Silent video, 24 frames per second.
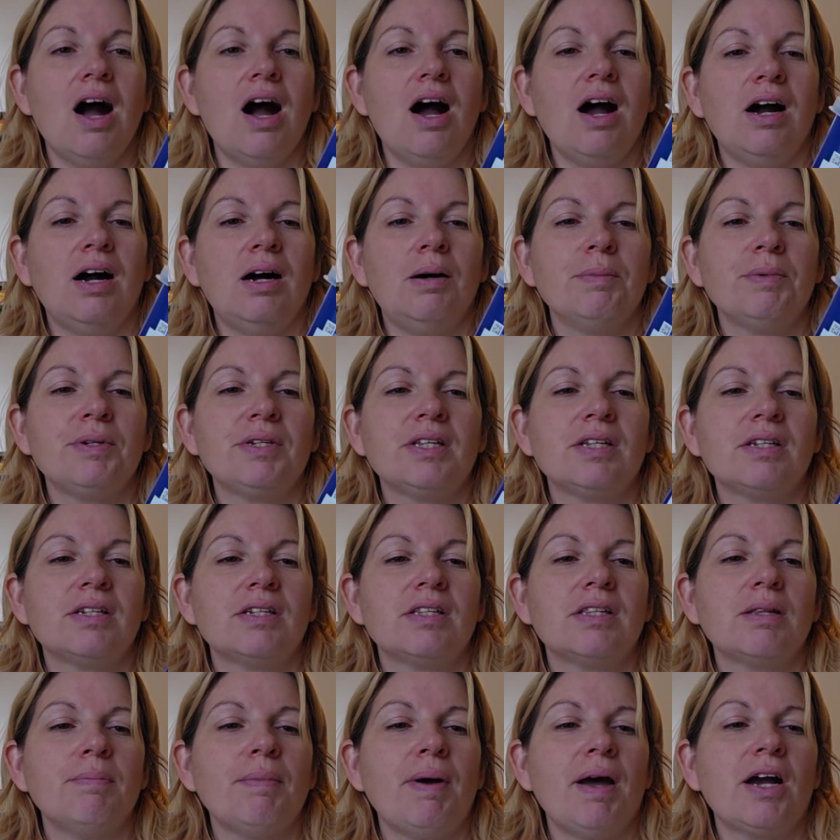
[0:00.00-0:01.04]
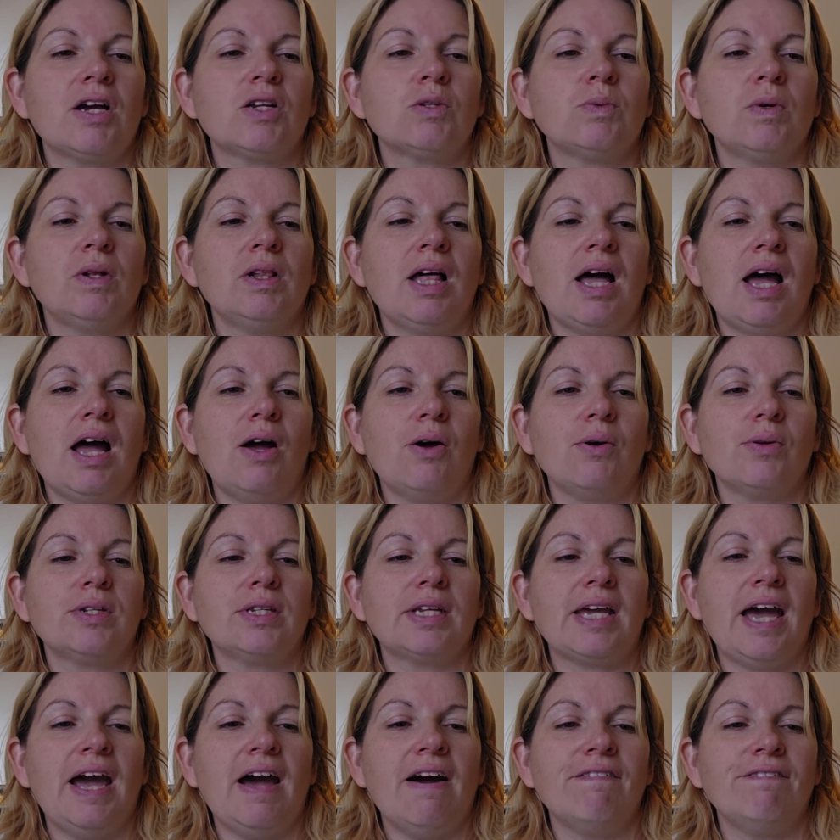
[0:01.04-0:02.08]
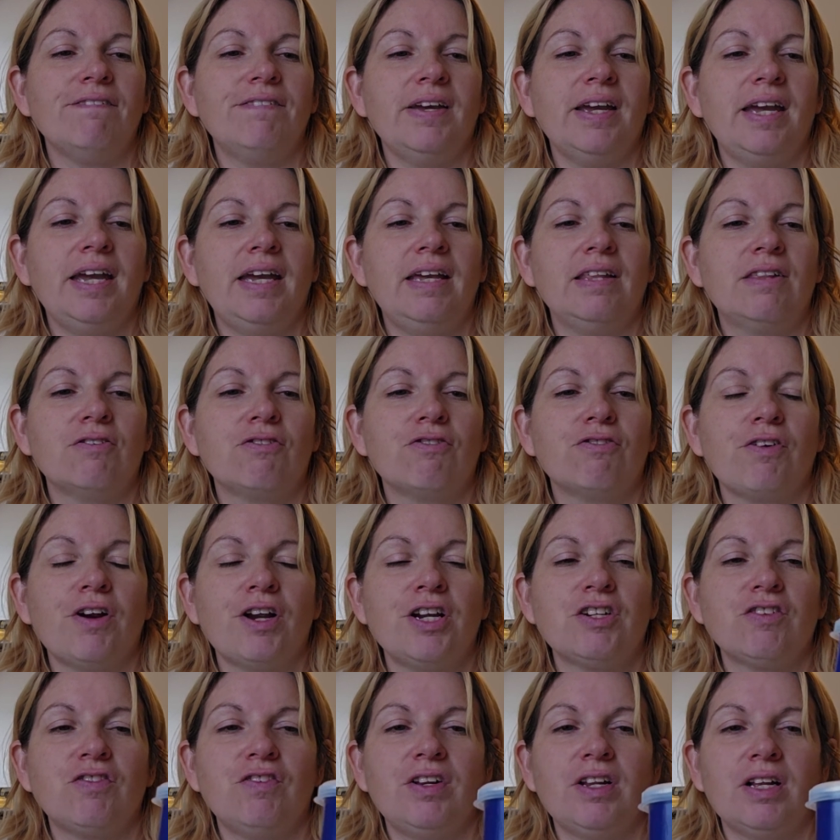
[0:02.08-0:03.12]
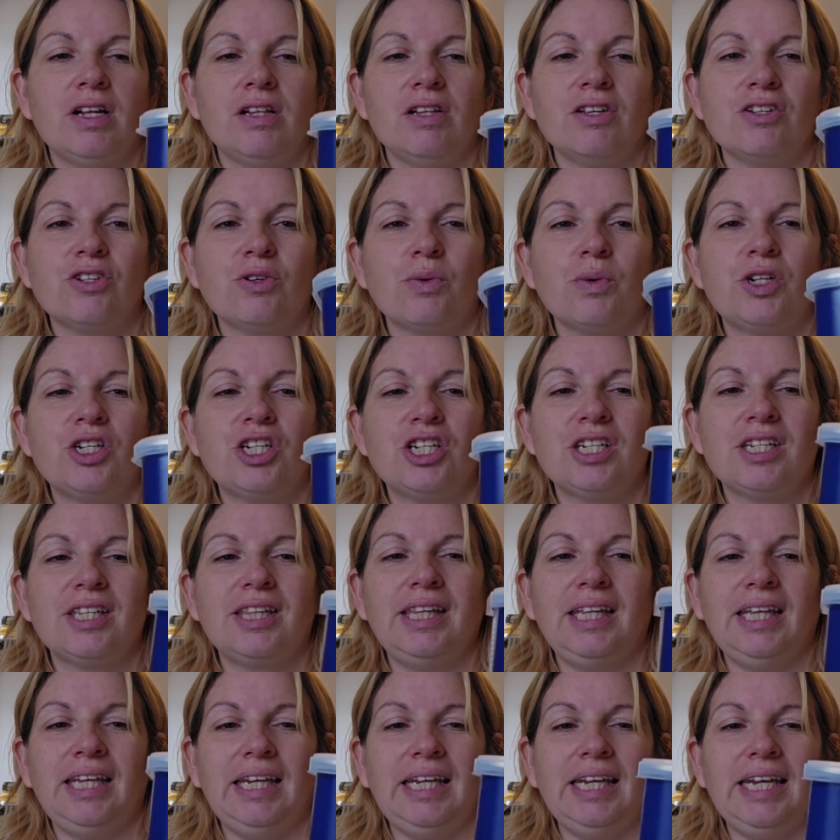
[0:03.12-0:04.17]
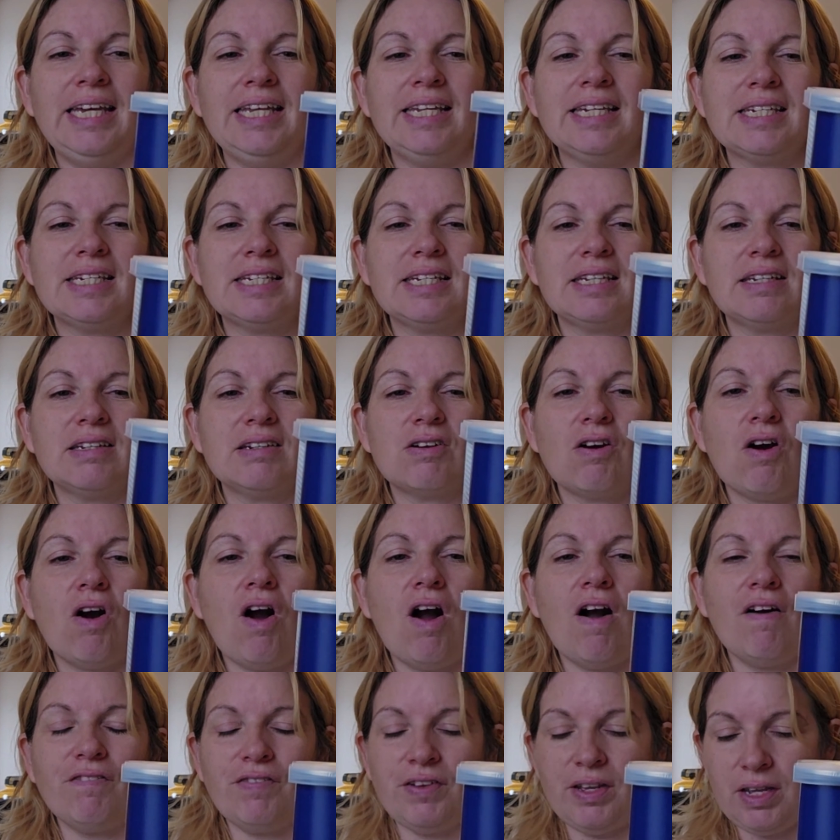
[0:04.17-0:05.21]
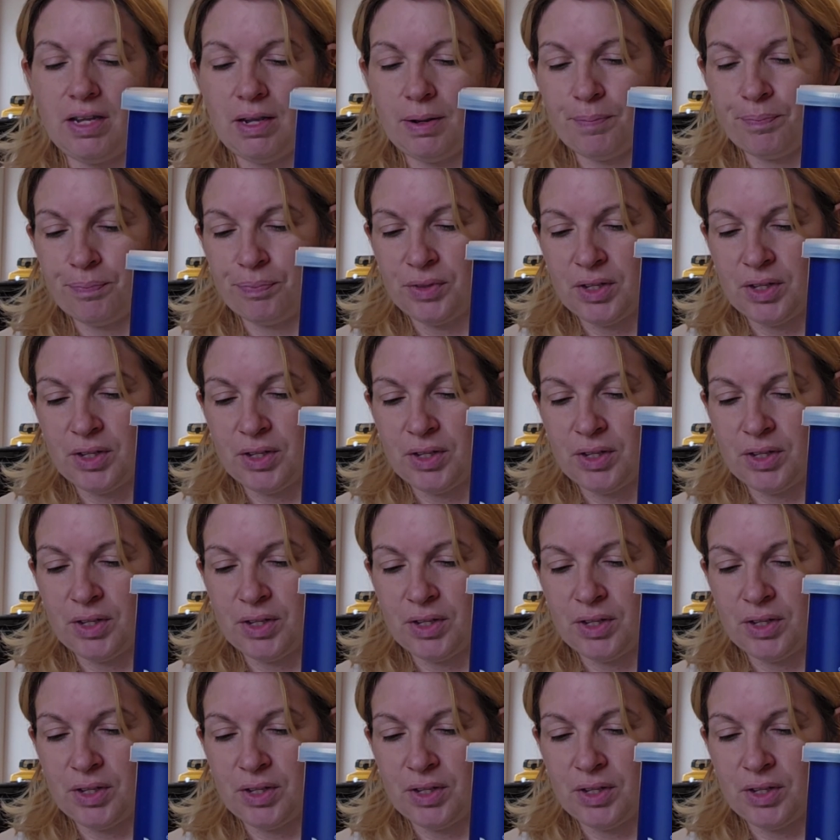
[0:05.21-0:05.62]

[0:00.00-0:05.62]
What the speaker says: So this is the Maxwell House Cafe, the French vanilla. So it's just the instant coffee.